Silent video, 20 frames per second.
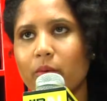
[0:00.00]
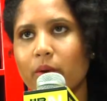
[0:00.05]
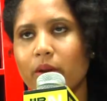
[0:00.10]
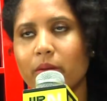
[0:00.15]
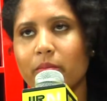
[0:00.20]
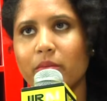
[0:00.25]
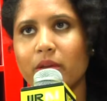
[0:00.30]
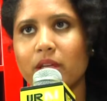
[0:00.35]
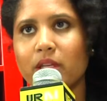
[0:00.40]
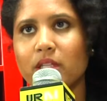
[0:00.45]
don't I
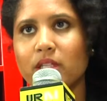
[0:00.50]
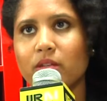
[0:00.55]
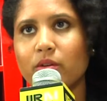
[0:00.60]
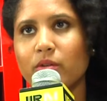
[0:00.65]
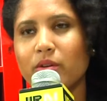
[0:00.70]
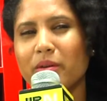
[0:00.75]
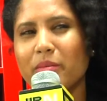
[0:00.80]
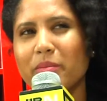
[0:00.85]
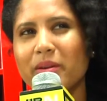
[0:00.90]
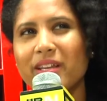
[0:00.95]
want to be
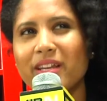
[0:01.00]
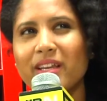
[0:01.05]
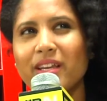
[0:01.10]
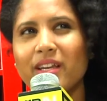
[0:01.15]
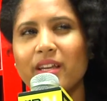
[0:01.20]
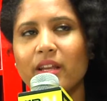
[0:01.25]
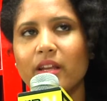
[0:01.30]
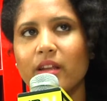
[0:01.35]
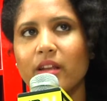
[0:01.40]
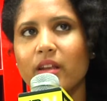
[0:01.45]
so
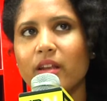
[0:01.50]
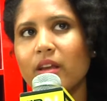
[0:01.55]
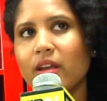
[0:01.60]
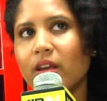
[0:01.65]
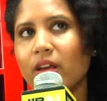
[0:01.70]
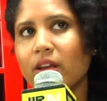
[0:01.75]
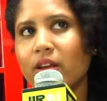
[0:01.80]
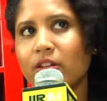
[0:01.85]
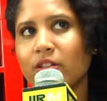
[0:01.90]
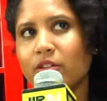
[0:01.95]
committed, and
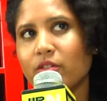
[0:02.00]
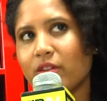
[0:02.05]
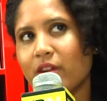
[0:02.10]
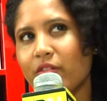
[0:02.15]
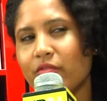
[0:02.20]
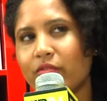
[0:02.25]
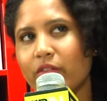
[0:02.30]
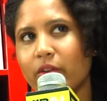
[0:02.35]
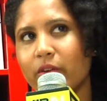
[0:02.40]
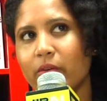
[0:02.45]
don't
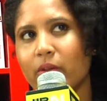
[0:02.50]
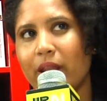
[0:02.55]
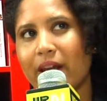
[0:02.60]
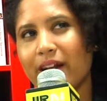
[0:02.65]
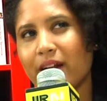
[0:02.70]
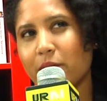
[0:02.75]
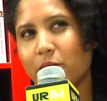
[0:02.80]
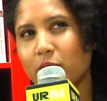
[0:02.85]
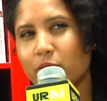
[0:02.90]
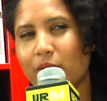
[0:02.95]
I feel
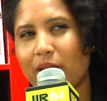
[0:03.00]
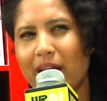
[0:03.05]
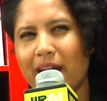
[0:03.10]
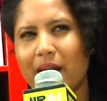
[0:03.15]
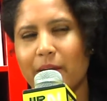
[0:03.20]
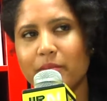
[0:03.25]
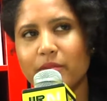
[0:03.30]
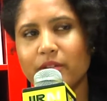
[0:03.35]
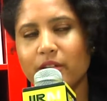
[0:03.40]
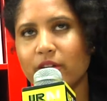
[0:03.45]
like I'm
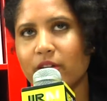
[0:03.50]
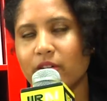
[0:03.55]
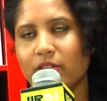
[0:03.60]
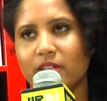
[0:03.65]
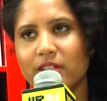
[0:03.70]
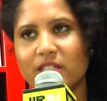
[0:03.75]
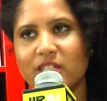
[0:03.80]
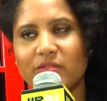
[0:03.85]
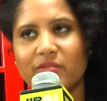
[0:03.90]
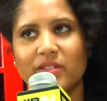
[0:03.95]
trapped, and
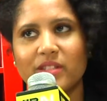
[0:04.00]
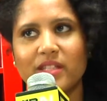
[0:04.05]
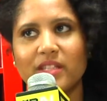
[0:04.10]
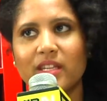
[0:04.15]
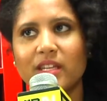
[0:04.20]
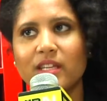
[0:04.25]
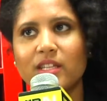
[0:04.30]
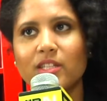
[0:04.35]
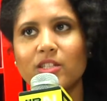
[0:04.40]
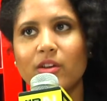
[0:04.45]
all these different
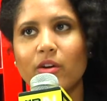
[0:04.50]
things.